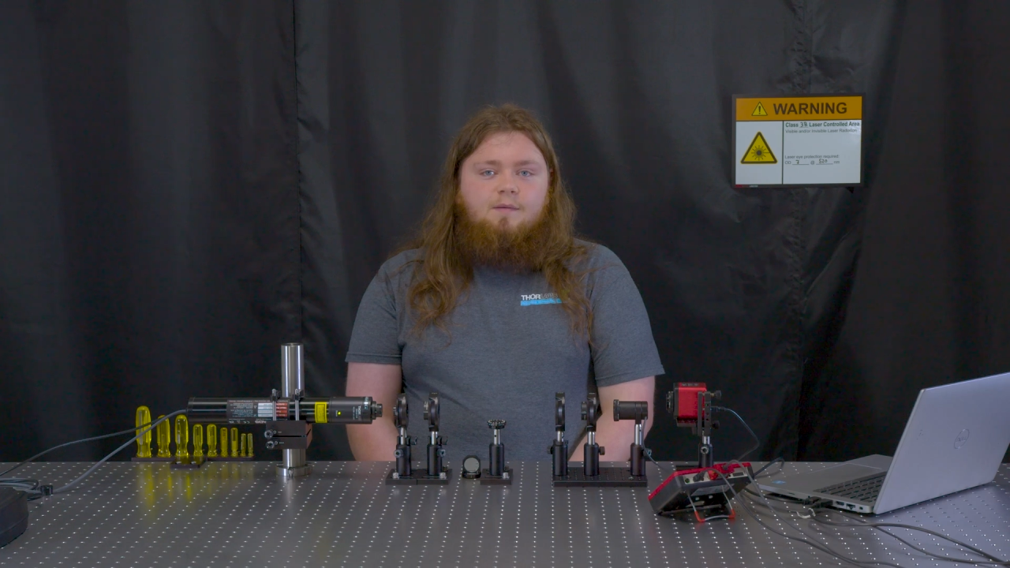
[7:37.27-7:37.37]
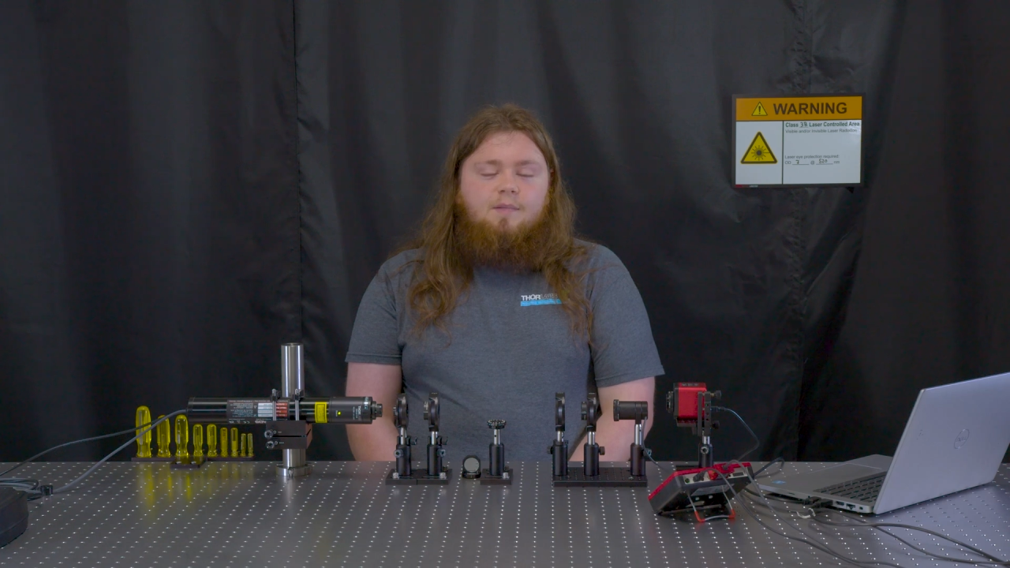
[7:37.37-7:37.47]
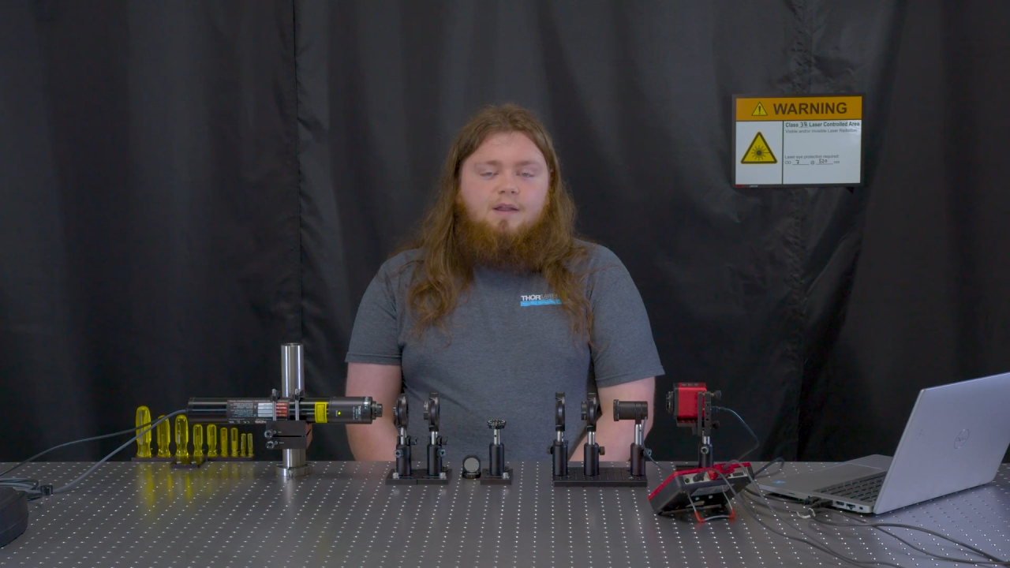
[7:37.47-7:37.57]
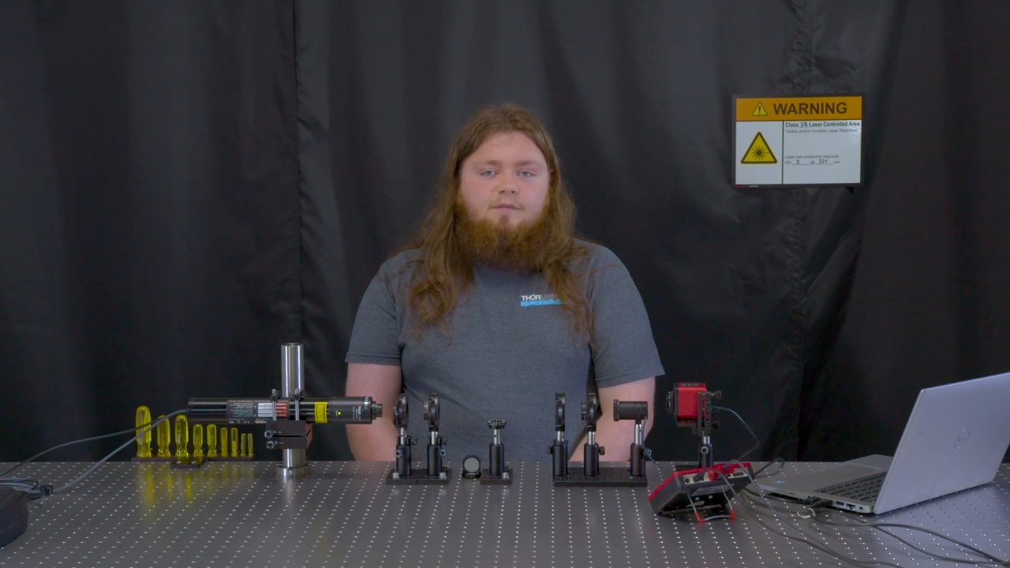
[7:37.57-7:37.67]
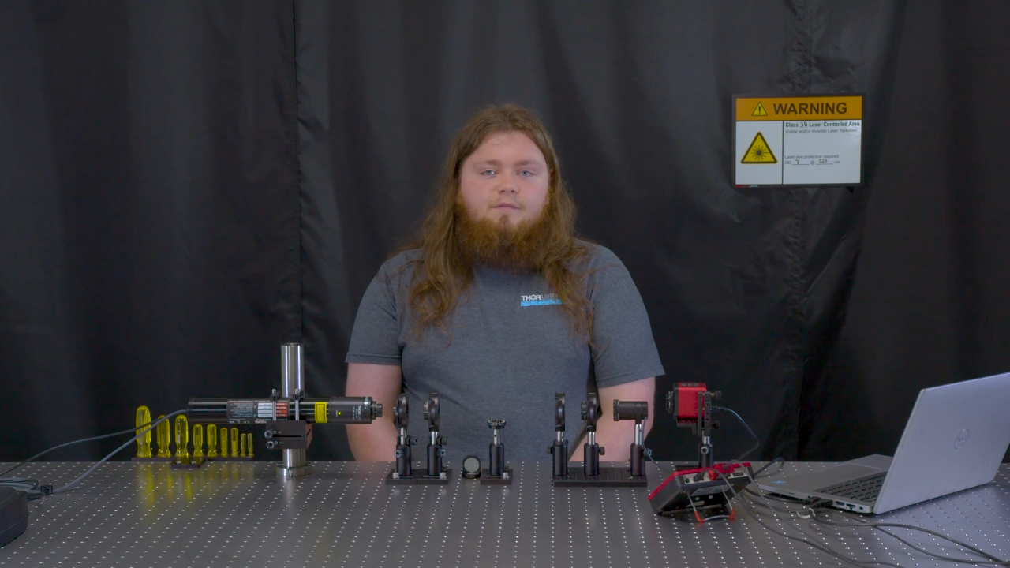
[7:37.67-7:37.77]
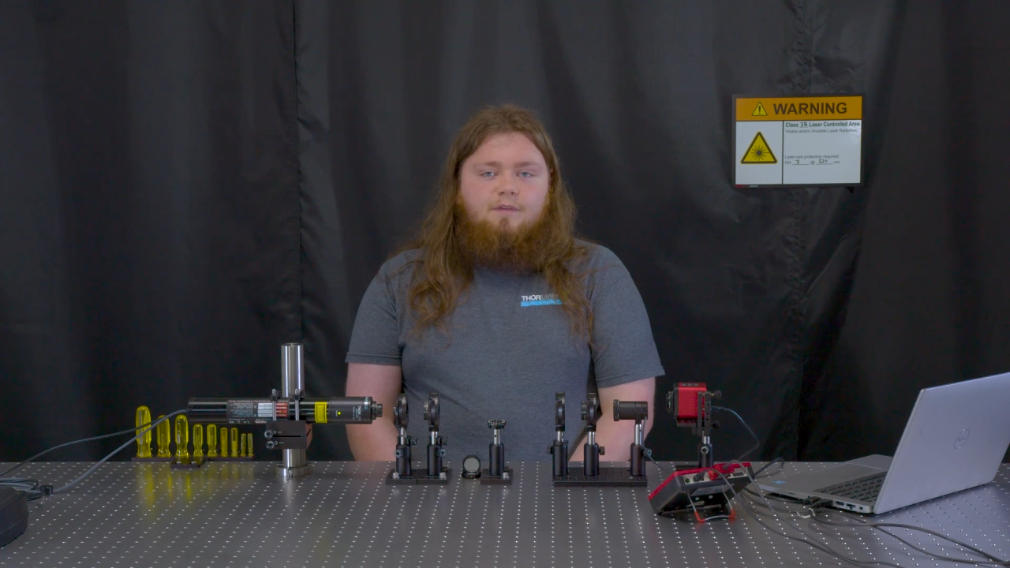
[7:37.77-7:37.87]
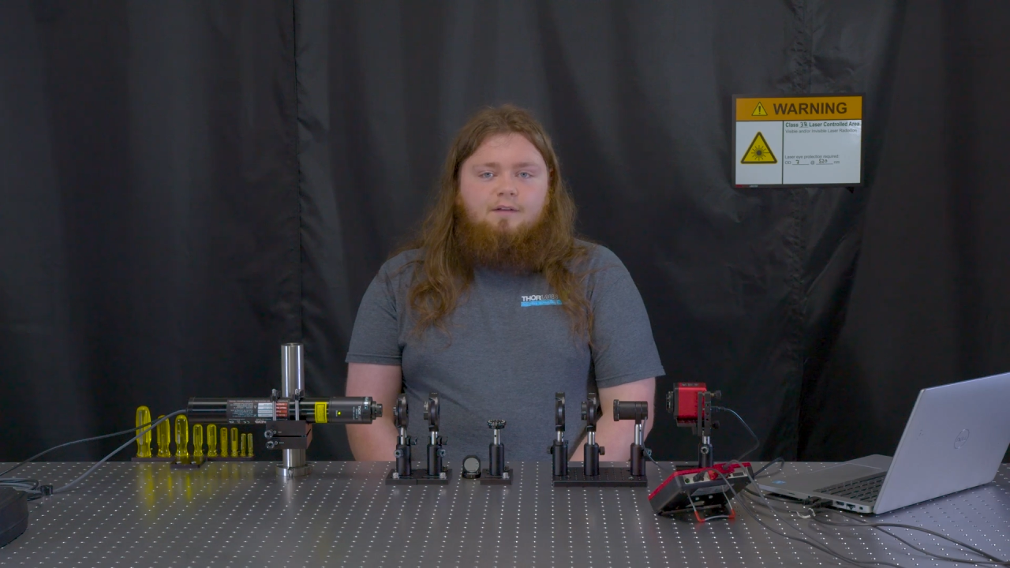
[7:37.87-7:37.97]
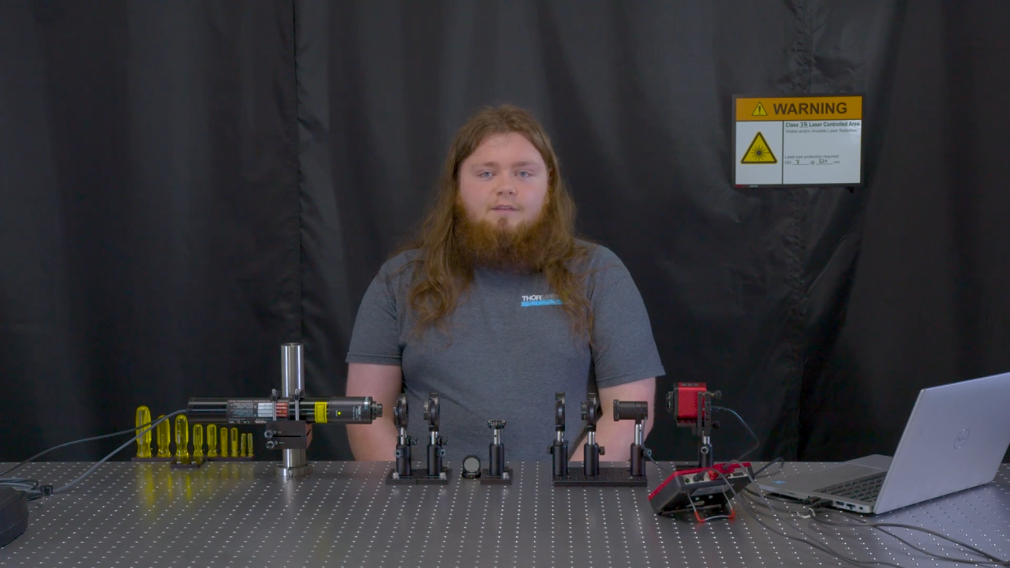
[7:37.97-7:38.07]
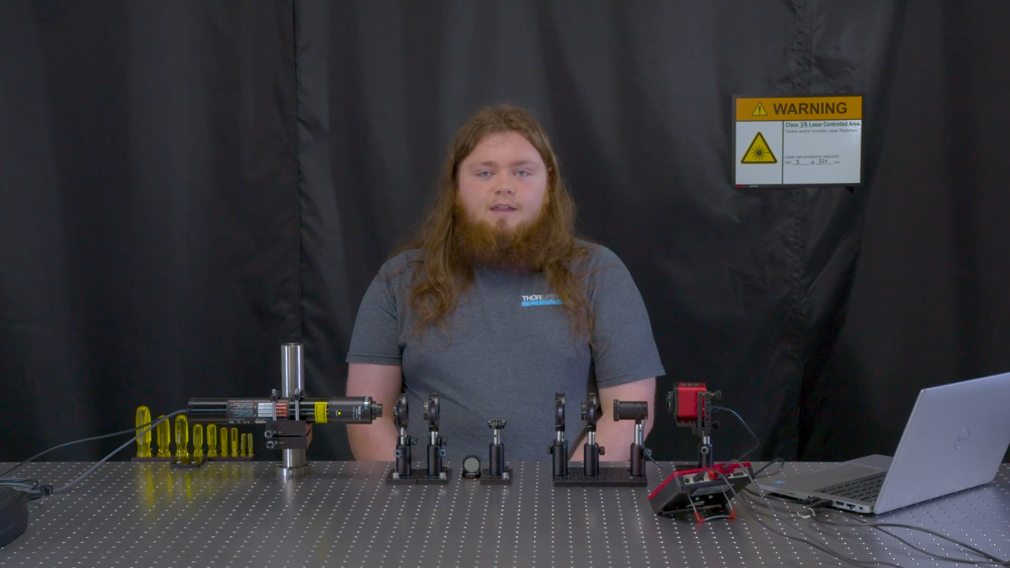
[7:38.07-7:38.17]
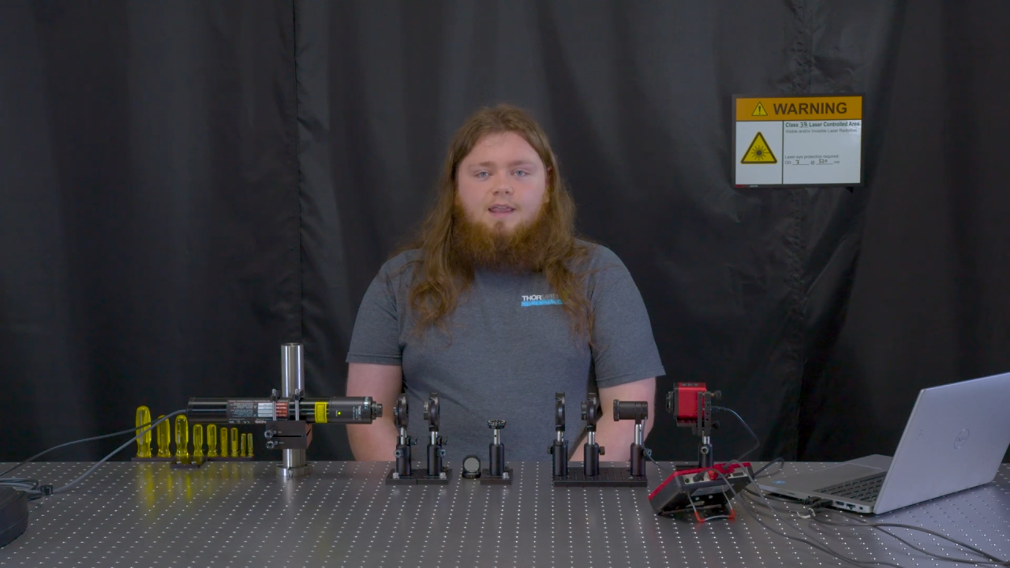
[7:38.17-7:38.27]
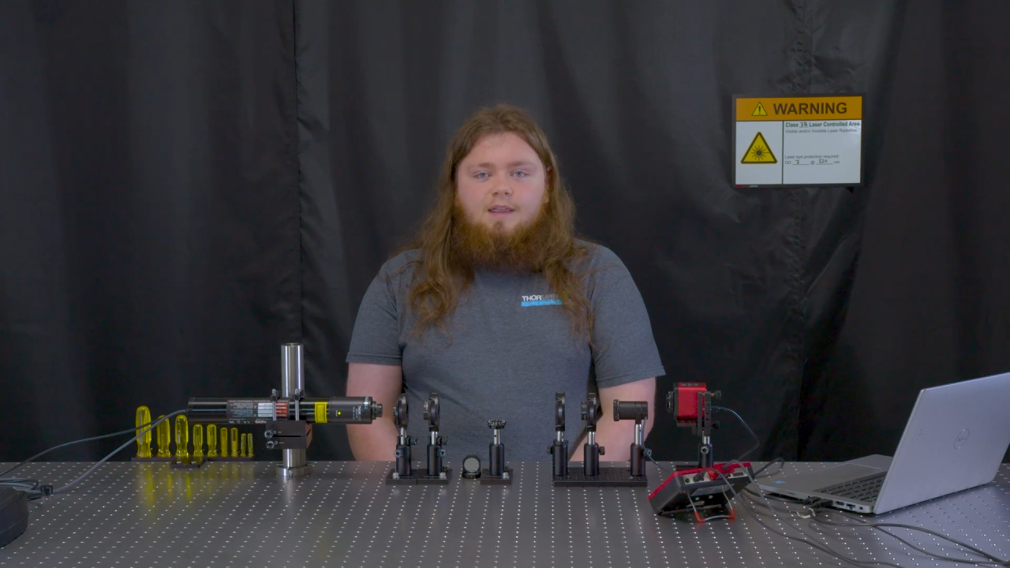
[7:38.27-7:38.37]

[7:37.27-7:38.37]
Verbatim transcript: but I've found that